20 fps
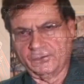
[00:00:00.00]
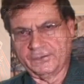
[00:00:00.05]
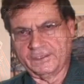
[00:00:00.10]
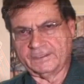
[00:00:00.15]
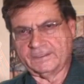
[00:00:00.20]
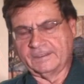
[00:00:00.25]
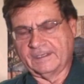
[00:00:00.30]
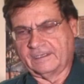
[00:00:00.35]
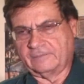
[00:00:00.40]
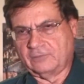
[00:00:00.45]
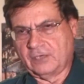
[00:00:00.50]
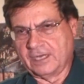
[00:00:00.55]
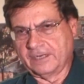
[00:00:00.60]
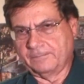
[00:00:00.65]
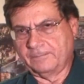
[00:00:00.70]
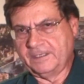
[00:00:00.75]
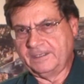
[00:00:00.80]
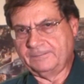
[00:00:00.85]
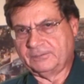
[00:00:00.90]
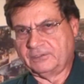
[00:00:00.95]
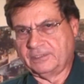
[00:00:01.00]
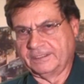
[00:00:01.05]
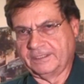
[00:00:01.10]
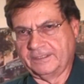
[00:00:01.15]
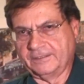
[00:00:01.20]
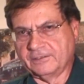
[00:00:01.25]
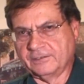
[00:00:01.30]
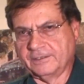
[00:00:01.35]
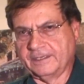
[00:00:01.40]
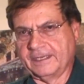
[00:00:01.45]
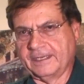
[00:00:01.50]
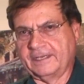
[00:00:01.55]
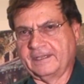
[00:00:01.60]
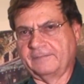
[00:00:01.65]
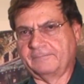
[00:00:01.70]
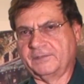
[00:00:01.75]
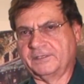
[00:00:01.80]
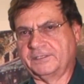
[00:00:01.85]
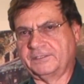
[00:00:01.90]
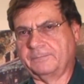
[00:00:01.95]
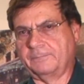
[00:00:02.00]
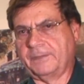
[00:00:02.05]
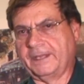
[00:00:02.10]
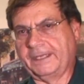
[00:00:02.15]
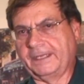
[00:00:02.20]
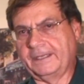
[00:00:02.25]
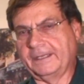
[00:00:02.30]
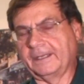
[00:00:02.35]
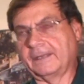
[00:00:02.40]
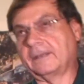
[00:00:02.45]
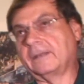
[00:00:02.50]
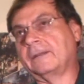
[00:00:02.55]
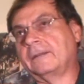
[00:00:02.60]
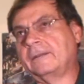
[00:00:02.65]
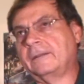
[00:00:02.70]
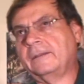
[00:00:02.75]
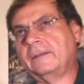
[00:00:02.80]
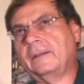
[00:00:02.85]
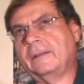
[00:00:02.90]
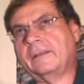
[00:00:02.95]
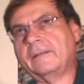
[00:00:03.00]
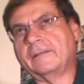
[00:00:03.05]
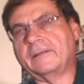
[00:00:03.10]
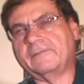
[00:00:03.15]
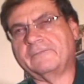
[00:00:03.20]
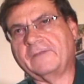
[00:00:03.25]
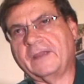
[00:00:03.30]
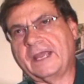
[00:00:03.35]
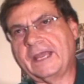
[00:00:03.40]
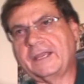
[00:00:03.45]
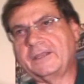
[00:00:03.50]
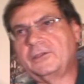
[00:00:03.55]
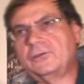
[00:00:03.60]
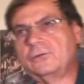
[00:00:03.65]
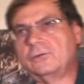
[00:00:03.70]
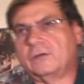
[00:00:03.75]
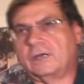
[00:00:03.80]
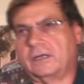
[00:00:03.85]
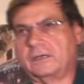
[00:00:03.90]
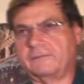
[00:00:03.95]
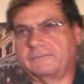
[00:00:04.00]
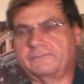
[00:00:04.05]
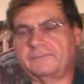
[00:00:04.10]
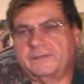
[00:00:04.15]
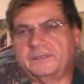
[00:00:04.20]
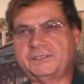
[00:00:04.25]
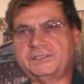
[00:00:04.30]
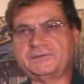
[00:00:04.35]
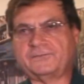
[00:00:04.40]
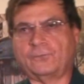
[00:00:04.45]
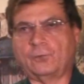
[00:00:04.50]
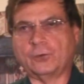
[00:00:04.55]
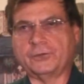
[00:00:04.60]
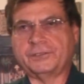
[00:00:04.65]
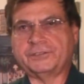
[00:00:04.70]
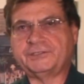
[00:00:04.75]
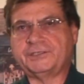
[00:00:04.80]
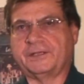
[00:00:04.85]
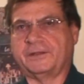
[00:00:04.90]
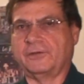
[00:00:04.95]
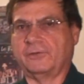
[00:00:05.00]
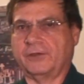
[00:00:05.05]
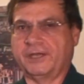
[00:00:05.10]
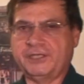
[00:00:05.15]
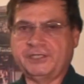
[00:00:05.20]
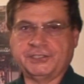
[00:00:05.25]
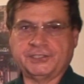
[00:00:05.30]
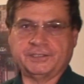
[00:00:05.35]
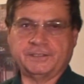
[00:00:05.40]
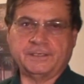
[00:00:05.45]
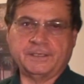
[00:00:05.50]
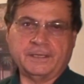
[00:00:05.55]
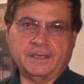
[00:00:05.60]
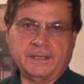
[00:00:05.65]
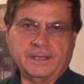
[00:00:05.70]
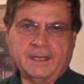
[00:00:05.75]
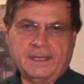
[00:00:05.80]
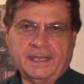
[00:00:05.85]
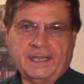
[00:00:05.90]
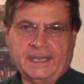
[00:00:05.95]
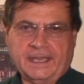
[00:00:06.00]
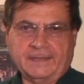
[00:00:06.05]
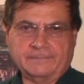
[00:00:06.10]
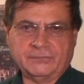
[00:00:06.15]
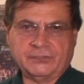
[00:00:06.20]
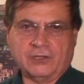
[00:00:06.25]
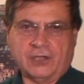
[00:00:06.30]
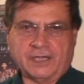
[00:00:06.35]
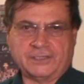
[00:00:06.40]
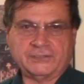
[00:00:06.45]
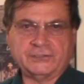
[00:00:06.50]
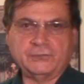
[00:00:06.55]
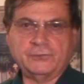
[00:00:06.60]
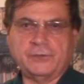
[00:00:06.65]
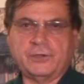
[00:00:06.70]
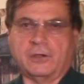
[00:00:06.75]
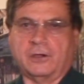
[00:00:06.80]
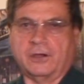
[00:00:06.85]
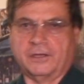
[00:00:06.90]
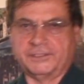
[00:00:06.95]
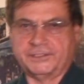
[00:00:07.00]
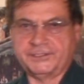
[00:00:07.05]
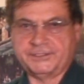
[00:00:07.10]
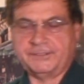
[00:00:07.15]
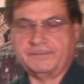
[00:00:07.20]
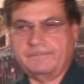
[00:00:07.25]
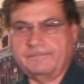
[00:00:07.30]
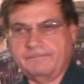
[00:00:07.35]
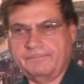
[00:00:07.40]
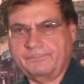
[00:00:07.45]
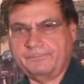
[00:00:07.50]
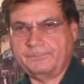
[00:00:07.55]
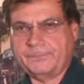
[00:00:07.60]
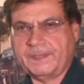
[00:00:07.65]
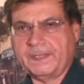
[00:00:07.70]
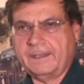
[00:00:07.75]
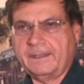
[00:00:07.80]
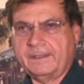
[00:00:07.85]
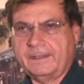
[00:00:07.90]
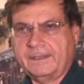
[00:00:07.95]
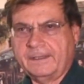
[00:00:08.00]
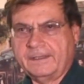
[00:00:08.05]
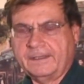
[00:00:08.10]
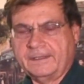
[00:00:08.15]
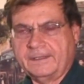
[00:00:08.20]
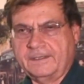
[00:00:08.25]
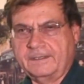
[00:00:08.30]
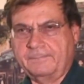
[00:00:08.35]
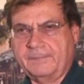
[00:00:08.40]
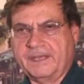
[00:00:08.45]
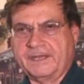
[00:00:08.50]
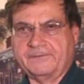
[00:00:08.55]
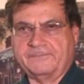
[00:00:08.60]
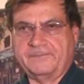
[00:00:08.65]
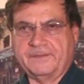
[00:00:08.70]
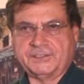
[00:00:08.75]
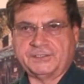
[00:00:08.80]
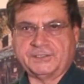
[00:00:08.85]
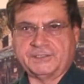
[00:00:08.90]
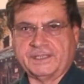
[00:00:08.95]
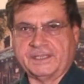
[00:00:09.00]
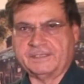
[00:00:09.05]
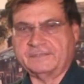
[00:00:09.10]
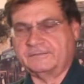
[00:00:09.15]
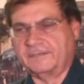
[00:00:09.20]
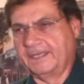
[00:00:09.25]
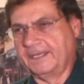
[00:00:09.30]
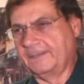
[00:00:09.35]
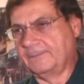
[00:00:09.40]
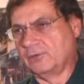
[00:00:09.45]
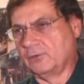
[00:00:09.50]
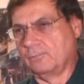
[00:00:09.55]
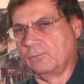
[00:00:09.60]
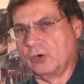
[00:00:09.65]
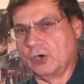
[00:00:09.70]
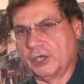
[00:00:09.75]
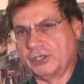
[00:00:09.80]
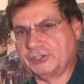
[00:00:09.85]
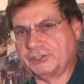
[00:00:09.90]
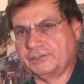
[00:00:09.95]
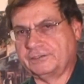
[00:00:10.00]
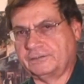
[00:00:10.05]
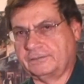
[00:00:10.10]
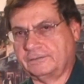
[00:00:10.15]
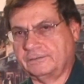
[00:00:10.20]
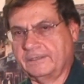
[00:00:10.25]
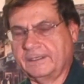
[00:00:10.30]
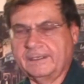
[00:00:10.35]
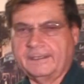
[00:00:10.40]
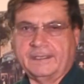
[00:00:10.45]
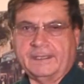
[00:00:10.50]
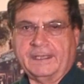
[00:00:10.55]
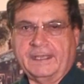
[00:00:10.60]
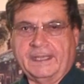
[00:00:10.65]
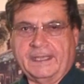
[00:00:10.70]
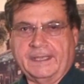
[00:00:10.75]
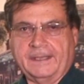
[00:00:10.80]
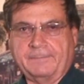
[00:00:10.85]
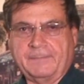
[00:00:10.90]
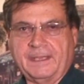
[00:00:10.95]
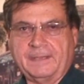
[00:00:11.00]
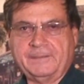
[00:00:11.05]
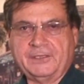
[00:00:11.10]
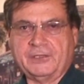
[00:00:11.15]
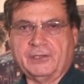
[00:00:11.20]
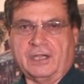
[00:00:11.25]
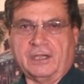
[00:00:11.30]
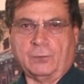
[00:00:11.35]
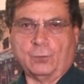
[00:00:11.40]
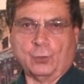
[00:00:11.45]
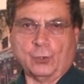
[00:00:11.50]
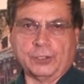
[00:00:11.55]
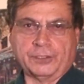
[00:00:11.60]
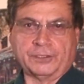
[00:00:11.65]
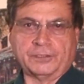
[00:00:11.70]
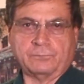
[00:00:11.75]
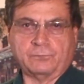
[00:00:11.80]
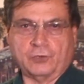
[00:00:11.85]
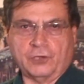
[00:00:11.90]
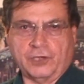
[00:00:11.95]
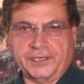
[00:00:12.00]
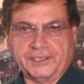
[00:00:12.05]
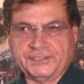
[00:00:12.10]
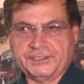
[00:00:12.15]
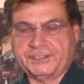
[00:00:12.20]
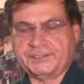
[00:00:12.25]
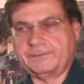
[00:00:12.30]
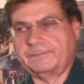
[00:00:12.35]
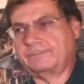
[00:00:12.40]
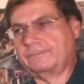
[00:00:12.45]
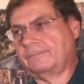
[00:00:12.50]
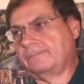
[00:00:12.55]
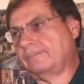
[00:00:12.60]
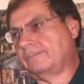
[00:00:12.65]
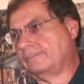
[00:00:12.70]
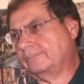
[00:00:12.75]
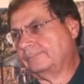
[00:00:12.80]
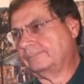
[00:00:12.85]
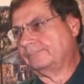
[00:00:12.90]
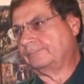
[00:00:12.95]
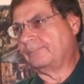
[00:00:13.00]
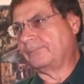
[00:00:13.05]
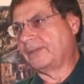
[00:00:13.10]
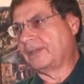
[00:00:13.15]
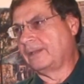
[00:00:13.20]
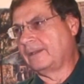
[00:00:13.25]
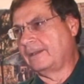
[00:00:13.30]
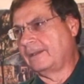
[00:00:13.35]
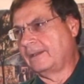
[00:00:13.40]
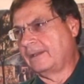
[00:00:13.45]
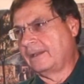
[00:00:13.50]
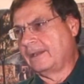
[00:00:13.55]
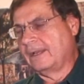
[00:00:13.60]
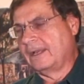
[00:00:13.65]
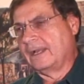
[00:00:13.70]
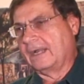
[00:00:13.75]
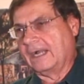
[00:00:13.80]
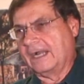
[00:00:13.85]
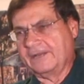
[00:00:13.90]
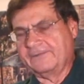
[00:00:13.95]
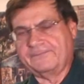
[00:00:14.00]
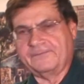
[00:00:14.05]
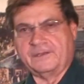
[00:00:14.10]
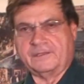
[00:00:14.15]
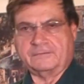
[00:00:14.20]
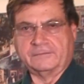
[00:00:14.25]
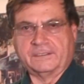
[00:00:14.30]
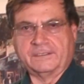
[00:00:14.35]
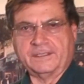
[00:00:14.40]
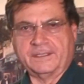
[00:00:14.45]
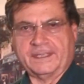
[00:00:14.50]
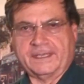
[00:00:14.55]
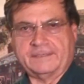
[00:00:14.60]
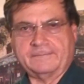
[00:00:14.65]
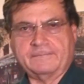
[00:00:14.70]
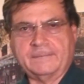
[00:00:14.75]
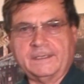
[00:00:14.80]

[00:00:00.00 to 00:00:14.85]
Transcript: that a lot of people on the internet have been debating the value of these 4th generation M.2 cards. The benefits they claim are marginal and maybe not worth the price. I felt that